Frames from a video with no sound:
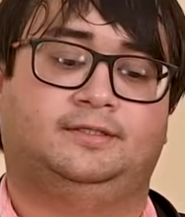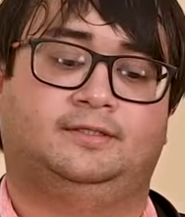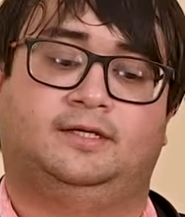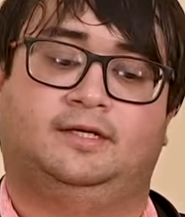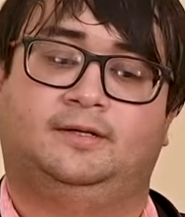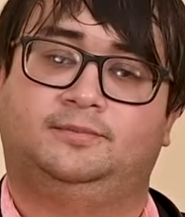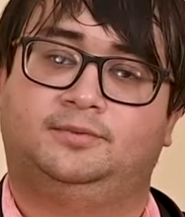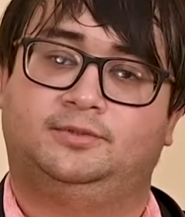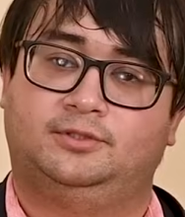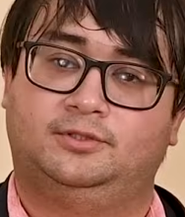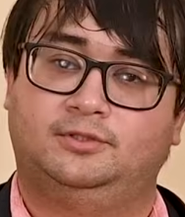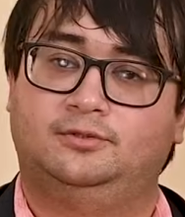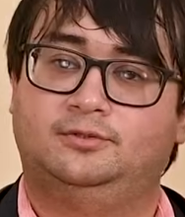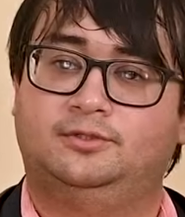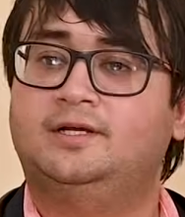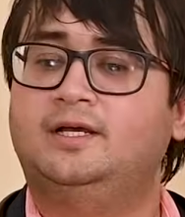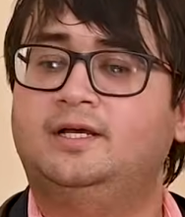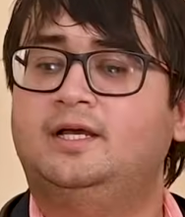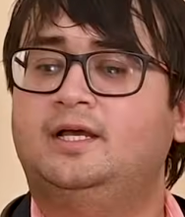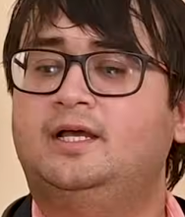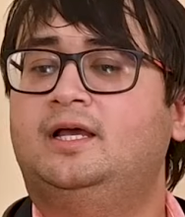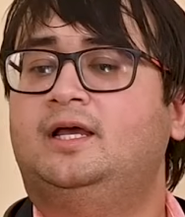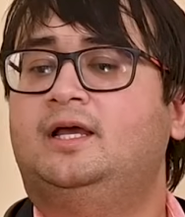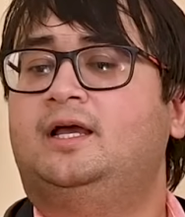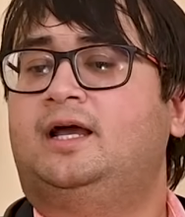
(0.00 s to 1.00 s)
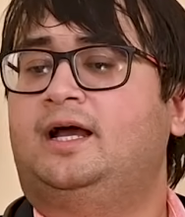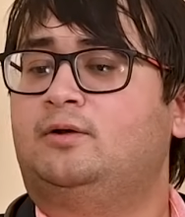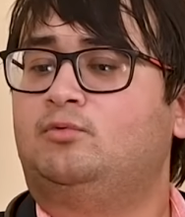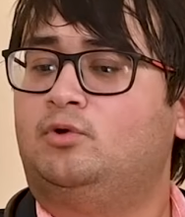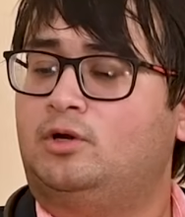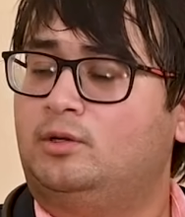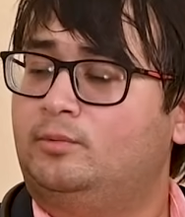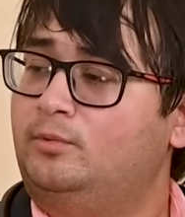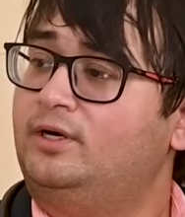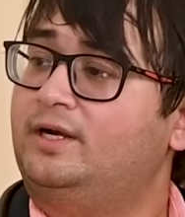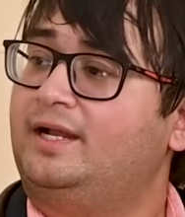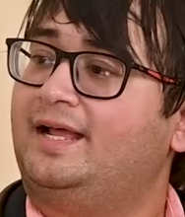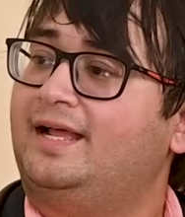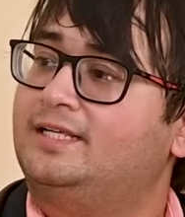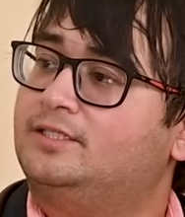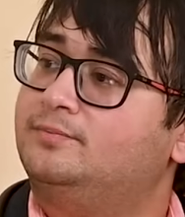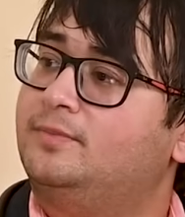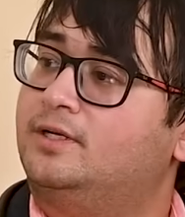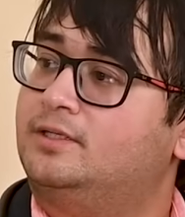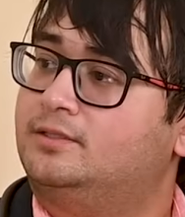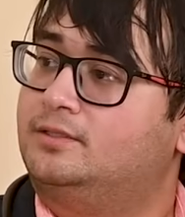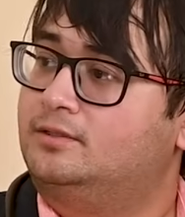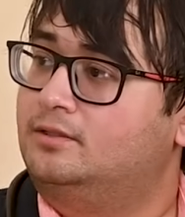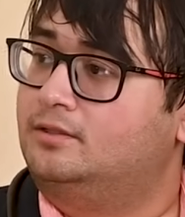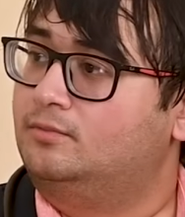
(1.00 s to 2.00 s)
Absolutely. And what about
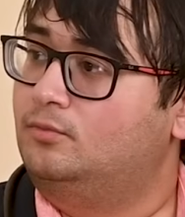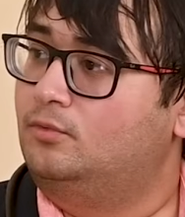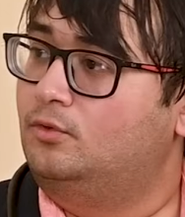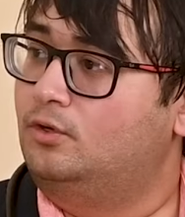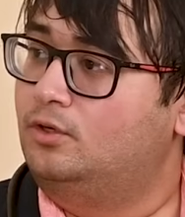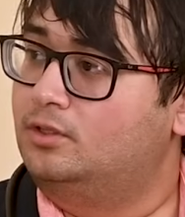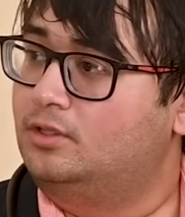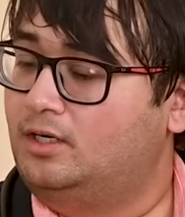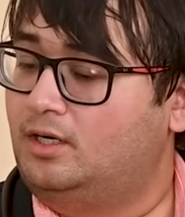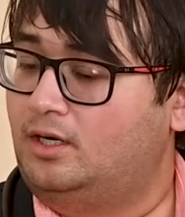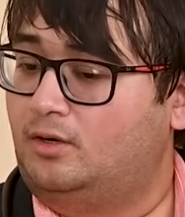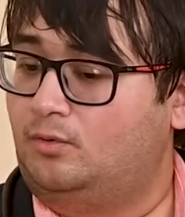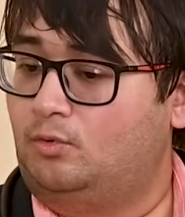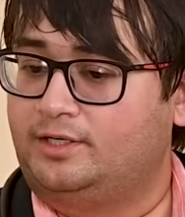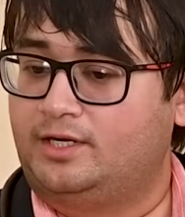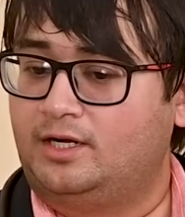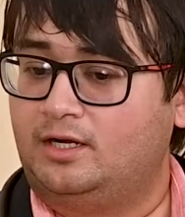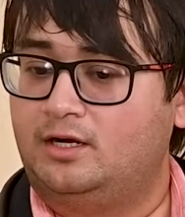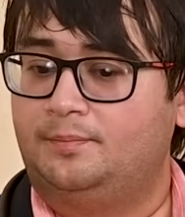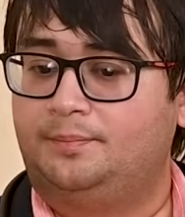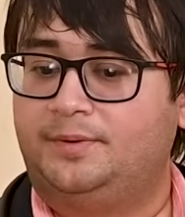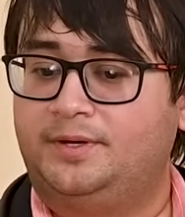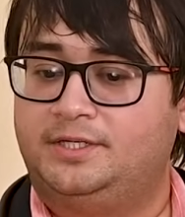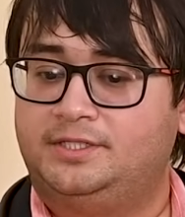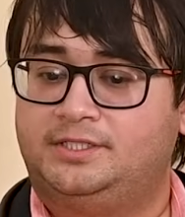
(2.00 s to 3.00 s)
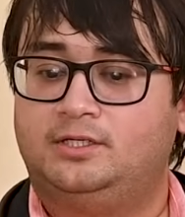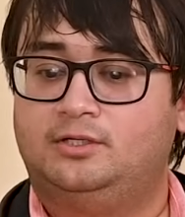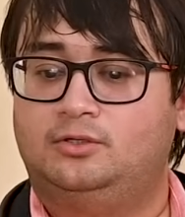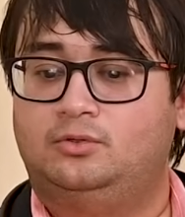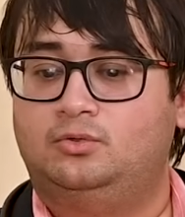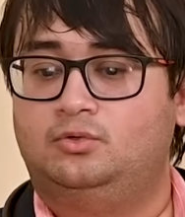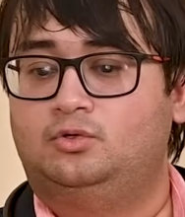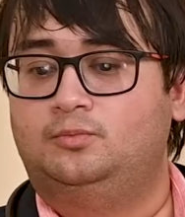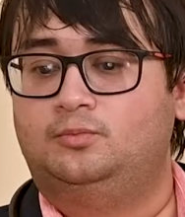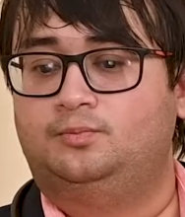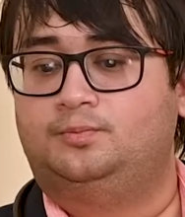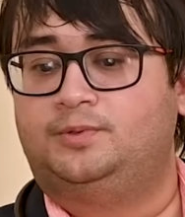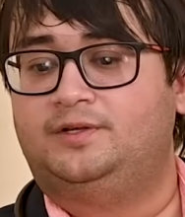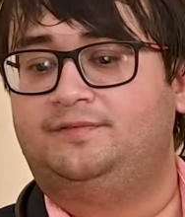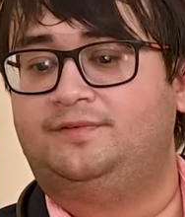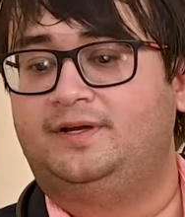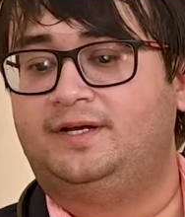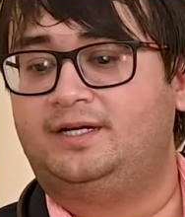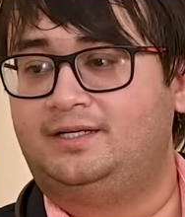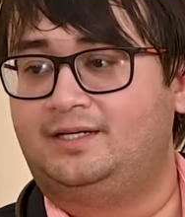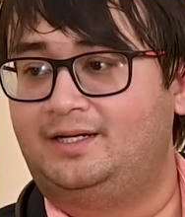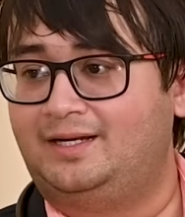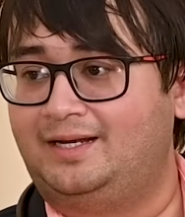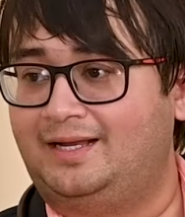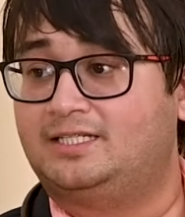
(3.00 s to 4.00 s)
asthma, sir? What uh, what can a patient do to
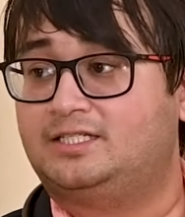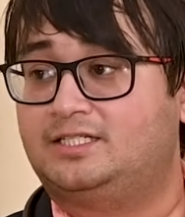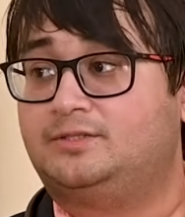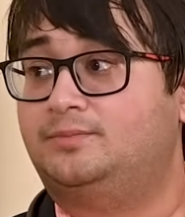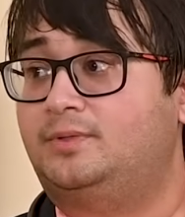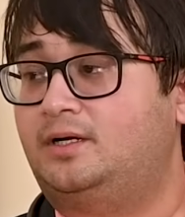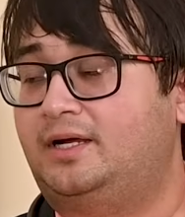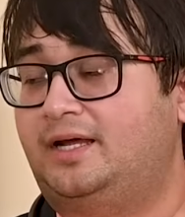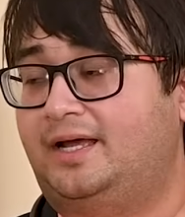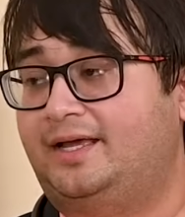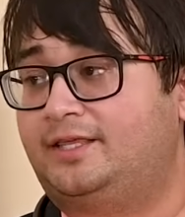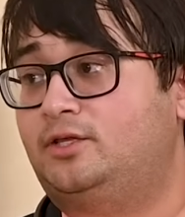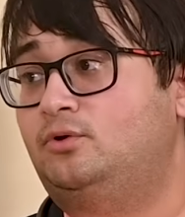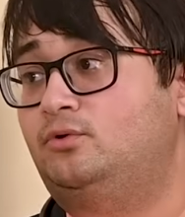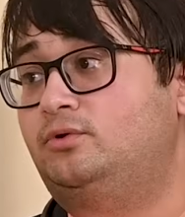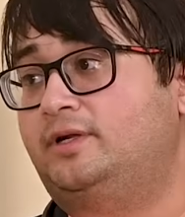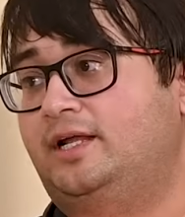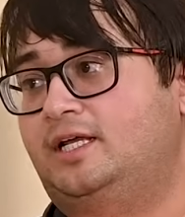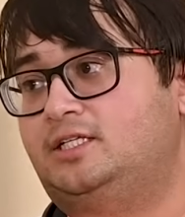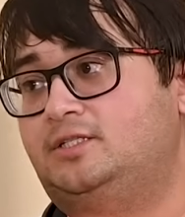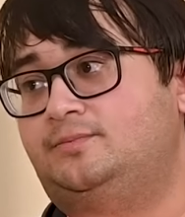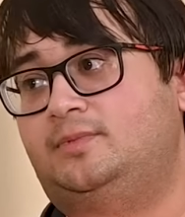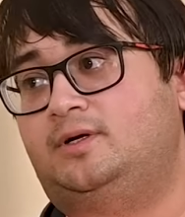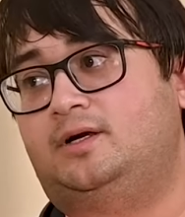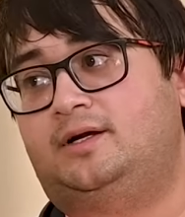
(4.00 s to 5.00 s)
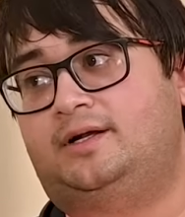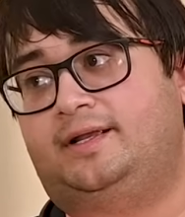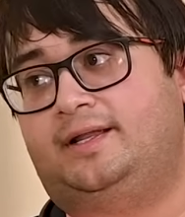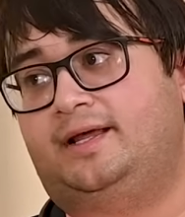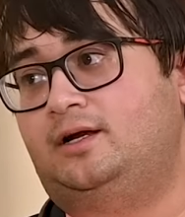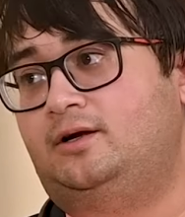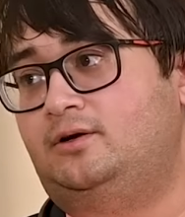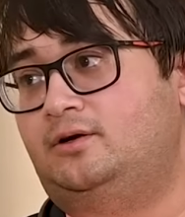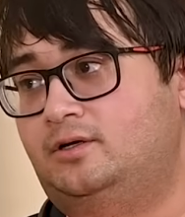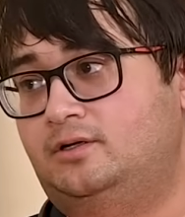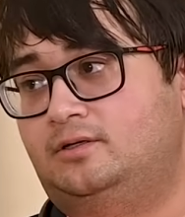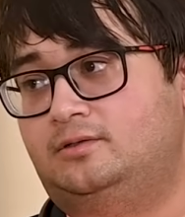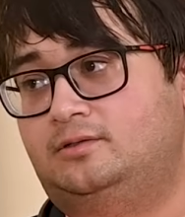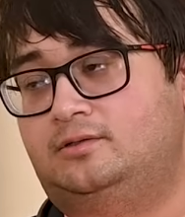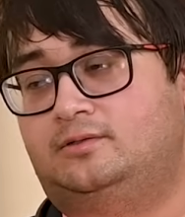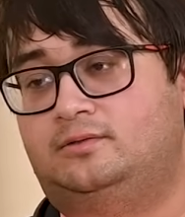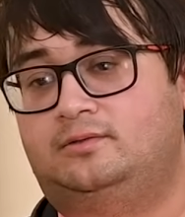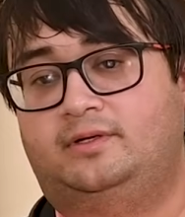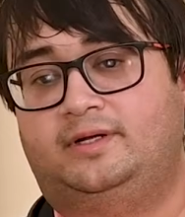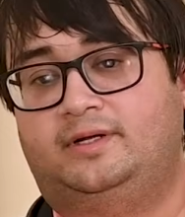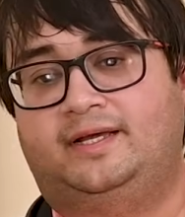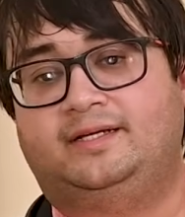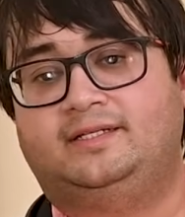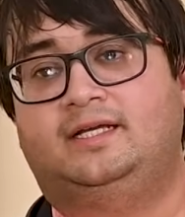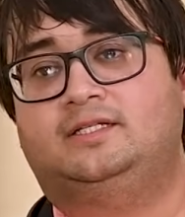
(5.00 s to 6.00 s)
prevent an asthma, acute asthma attack or
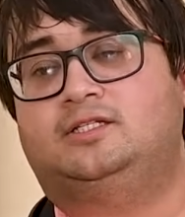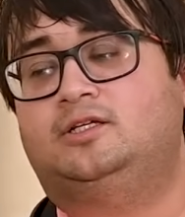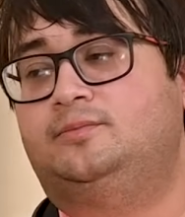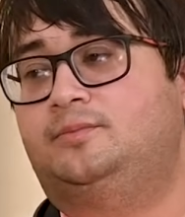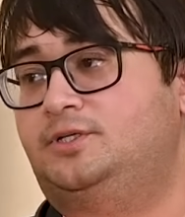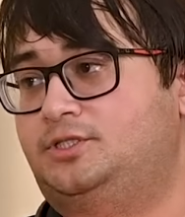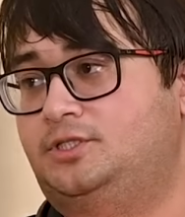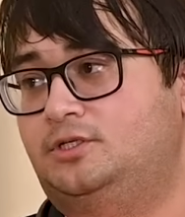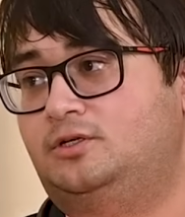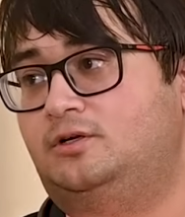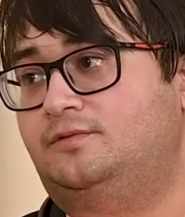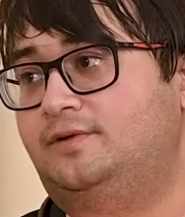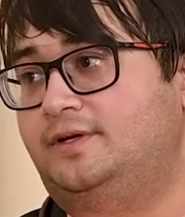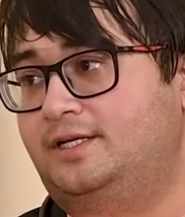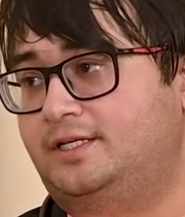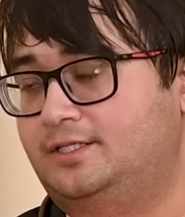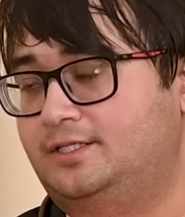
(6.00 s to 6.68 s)
exacerbation of